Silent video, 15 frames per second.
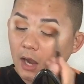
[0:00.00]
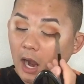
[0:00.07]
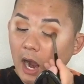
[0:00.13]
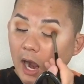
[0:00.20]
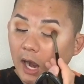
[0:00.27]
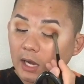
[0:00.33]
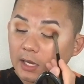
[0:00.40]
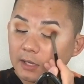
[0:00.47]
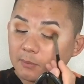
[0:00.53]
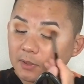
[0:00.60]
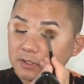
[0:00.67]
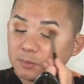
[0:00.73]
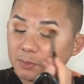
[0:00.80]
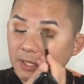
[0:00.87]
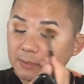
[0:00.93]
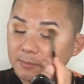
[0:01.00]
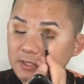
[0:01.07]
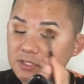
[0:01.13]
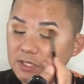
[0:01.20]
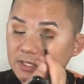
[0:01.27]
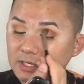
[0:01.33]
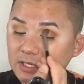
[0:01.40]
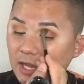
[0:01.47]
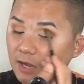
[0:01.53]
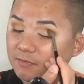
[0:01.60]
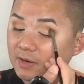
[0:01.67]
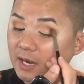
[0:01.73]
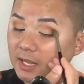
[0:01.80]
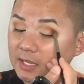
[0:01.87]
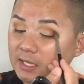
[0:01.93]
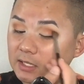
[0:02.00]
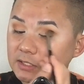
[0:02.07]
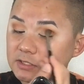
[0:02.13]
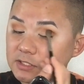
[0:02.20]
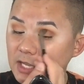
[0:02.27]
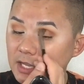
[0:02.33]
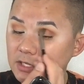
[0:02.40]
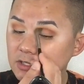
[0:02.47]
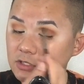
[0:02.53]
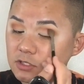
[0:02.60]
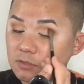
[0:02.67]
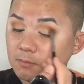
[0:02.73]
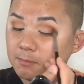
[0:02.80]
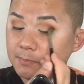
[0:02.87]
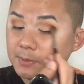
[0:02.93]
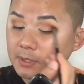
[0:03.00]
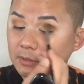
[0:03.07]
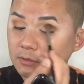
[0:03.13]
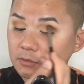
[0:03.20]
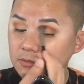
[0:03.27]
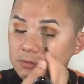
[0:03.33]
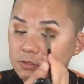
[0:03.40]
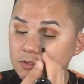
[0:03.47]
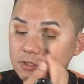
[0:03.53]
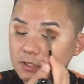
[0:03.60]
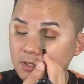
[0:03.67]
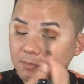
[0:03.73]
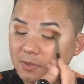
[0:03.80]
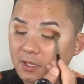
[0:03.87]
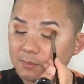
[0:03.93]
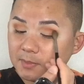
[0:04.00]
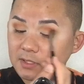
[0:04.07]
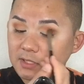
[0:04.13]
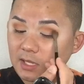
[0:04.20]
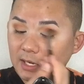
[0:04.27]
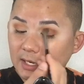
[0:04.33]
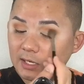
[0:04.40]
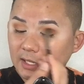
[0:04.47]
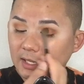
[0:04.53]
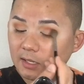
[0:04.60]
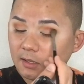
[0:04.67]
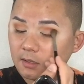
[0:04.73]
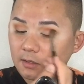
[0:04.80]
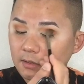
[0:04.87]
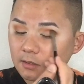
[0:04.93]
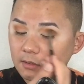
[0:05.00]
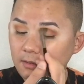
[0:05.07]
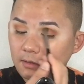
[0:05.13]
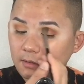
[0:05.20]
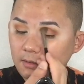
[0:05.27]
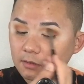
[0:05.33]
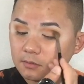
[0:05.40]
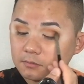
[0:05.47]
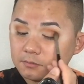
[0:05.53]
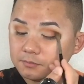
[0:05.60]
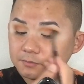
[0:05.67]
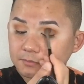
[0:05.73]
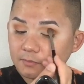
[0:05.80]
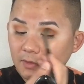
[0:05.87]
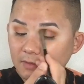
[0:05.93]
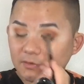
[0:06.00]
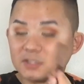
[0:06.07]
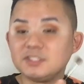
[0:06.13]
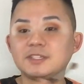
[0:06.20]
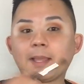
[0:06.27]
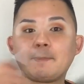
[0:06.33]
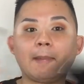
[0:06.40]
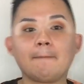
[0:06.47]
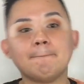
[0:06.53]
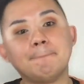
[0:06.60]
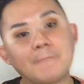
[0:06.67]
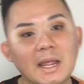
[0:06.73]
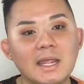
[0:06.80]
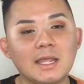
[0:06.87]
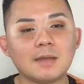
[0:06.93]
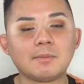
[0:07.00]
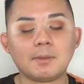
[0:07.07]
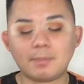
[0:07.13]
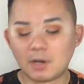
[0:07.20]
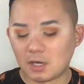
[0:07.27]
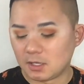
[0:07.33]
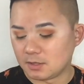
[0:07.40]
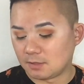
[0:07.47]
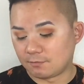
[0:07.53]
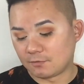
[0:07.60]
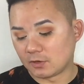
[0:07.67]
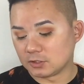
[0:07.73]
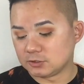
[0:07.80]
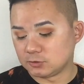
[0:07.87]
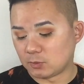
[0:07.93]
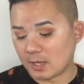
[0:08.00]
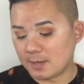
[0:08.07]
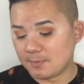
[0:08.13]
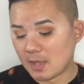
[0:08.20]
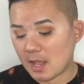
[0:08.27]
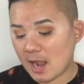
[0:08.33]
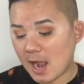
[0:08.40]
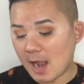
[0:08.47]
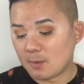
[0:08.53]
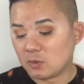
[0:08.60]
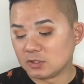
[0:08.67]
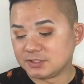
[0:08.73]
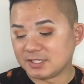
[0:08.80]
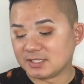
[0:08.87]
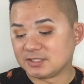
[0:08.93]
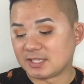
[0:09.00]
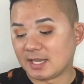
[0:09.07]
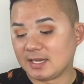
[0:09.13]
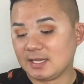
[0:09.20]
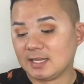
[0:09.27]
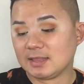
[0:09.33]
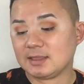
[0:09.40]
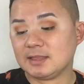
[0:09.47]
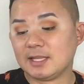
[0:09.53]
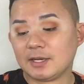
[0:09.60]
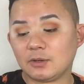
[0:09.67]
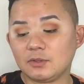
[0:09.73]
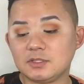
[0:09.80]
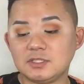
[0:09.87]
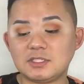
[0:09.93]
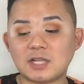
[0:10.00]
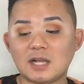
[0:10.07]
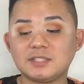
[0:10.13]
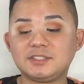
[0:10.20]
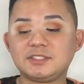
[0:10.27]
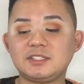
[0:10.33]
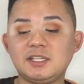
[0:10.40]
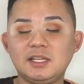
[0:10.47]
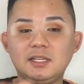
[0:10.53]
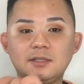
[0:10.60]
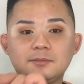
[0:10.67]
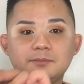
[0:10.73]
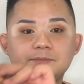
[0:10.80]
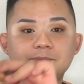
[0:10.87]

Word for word: I like where it's pigmented enough and I can continue to build to the pigment that I like. Versus like being bam upon the first swipe. I will say it's getting a little dusty.